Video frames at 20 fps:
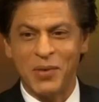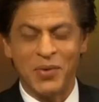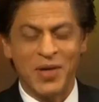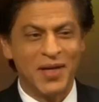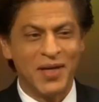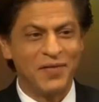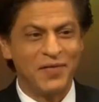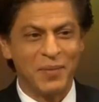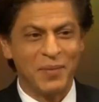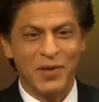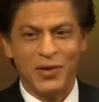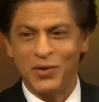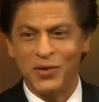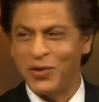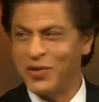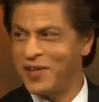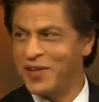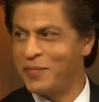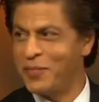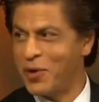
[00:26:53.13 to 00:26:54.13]
my wife and my
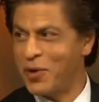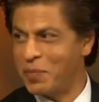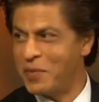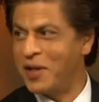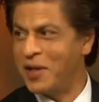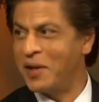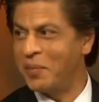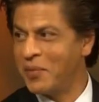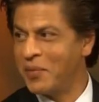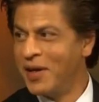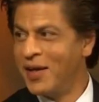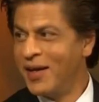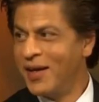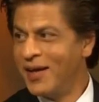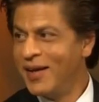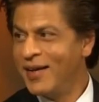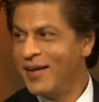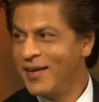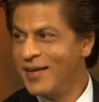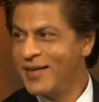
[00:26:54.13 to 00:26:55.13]
daughter have brought me up,
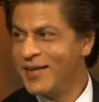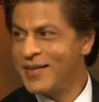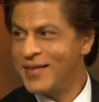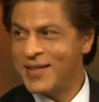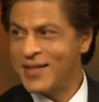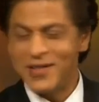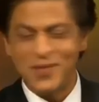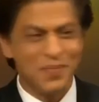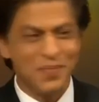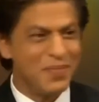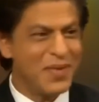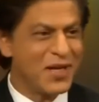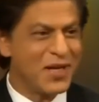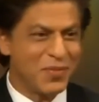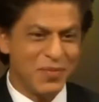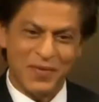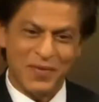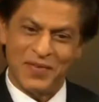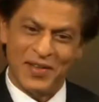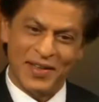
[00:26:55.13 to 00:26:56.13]
just
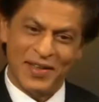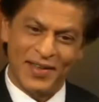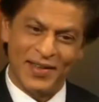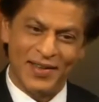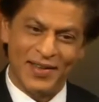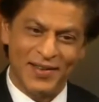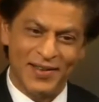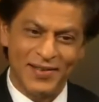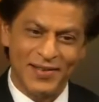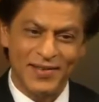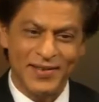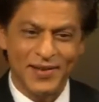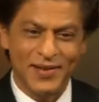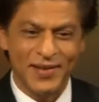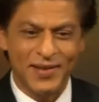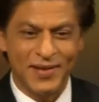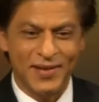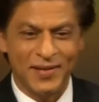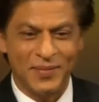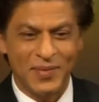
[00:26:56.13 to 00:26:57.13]
makes me feel a
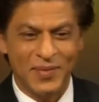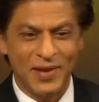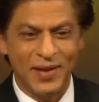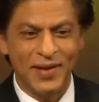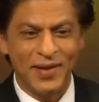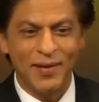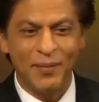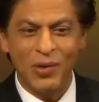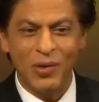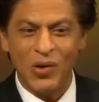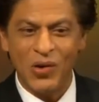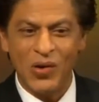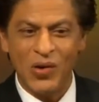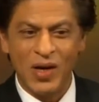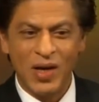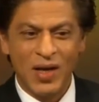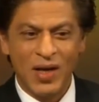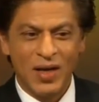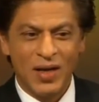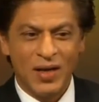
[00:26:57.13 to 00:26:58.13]
little more
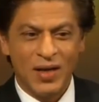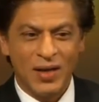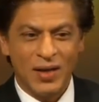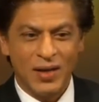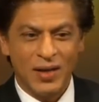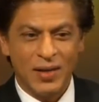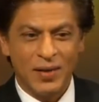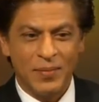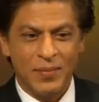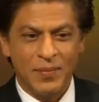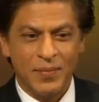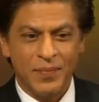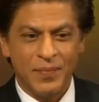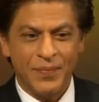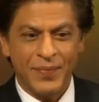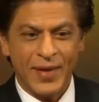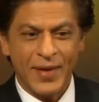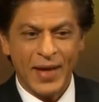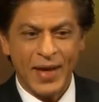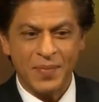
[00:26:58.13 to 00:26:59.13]

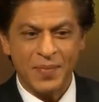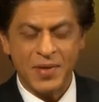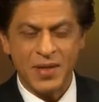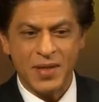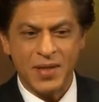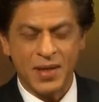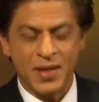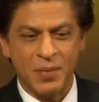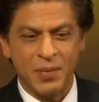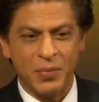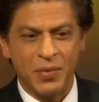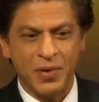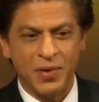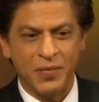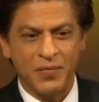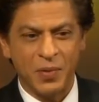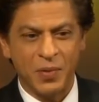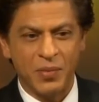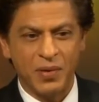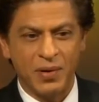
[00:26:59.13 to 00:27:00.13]
happy in the company
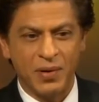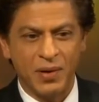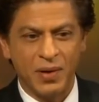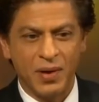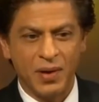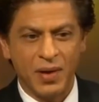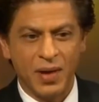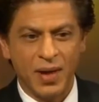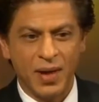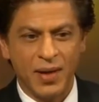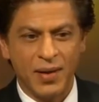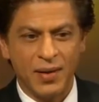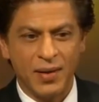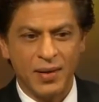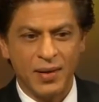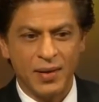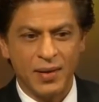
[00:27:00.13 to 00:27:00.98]
of women, and